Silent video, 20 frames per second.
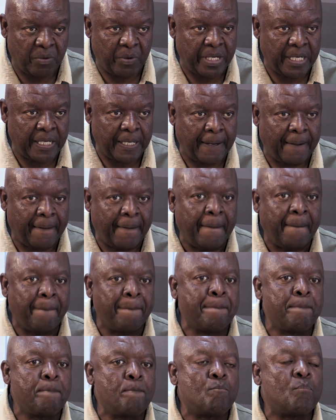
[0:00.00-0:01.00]
Wayne.
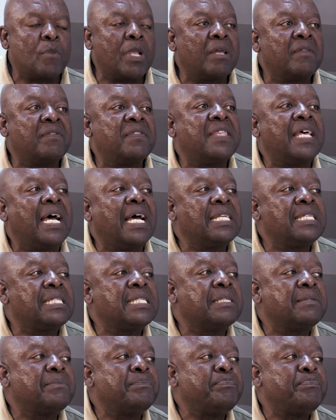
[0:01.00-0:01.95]
That